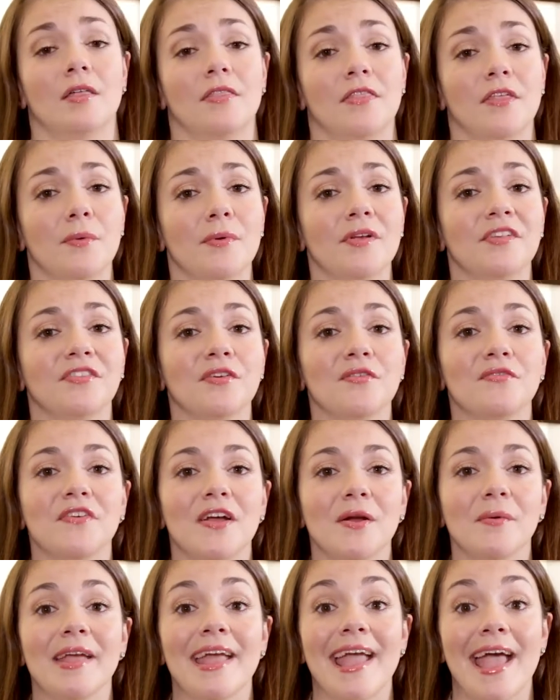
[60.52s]
There is a
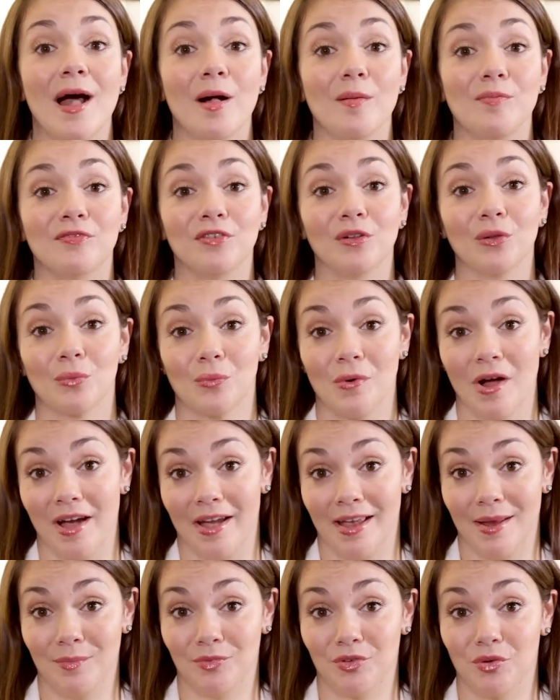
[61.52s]
very helpful
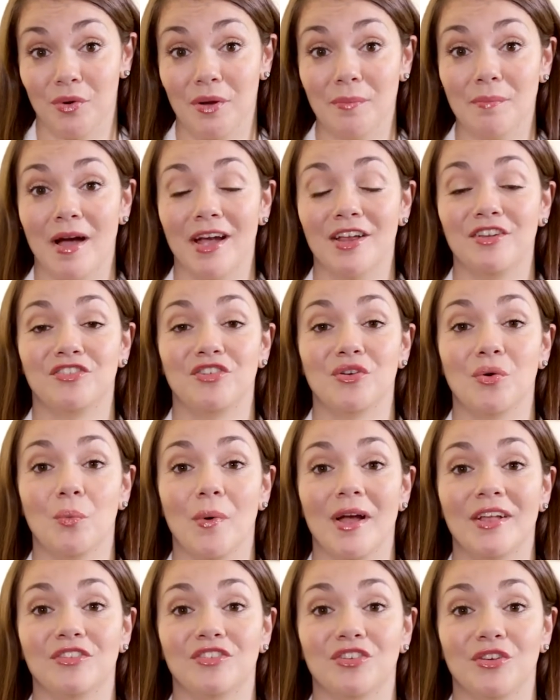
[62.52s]
rhyme to remind you
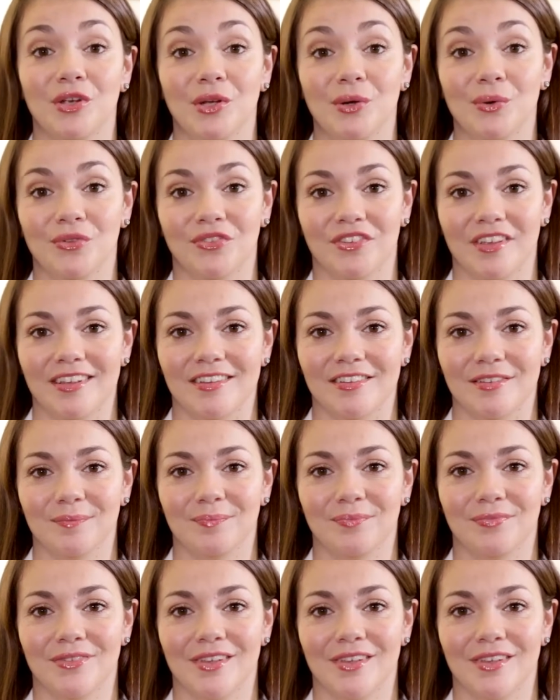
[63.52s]
when to use it.